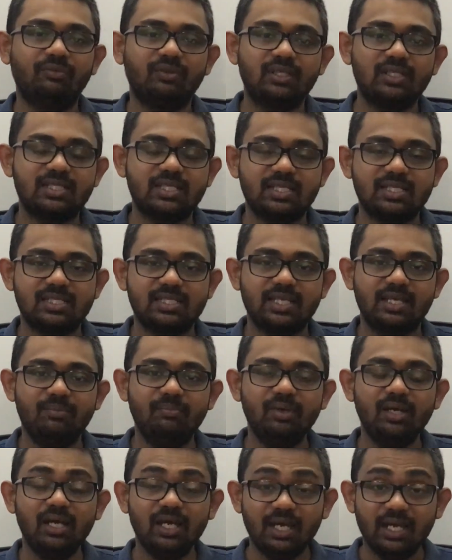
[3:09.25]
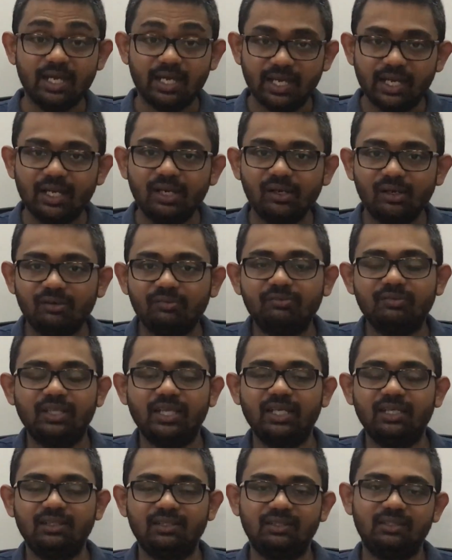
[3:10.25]
for this exam, end of
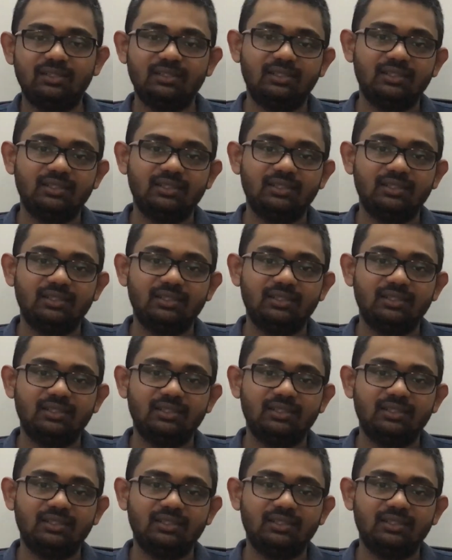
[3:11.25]
that,